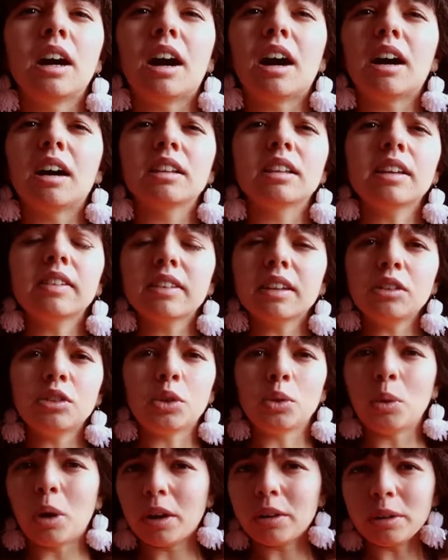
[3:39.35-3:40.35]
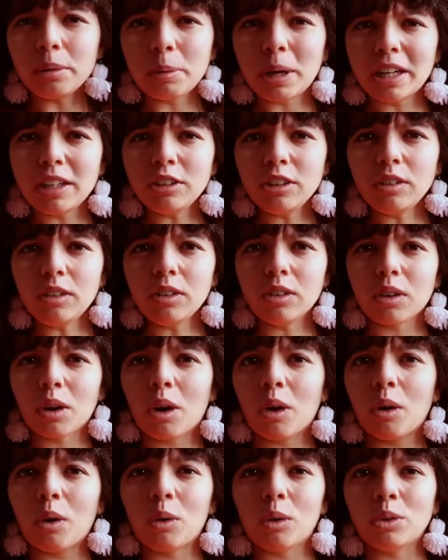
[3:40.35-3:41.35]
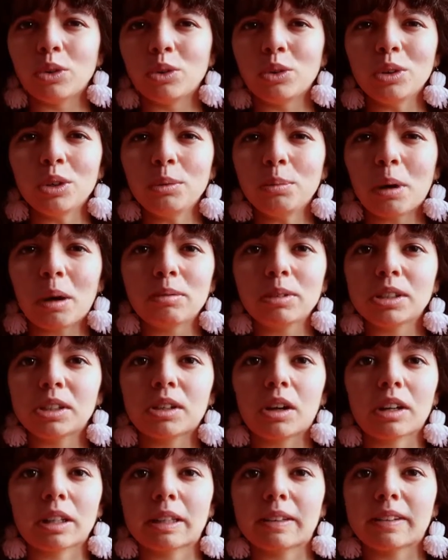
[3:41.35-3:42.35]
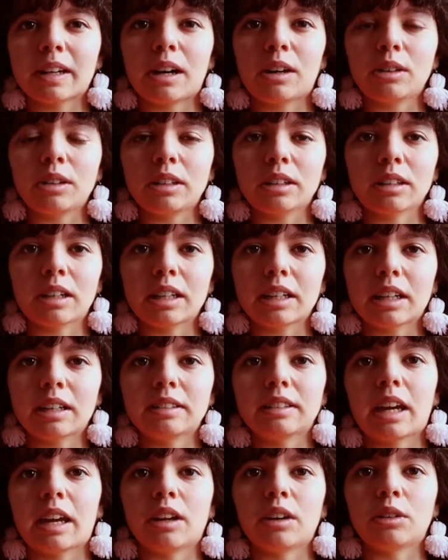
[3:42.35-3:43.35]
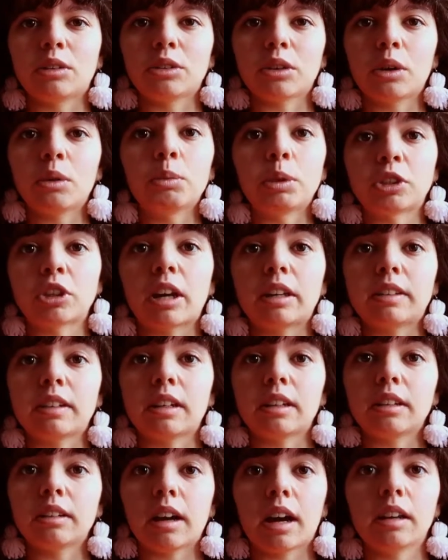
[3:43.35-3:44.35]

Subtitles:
less than 200 pages, so you could probably knock this out in like a day or so, which I did.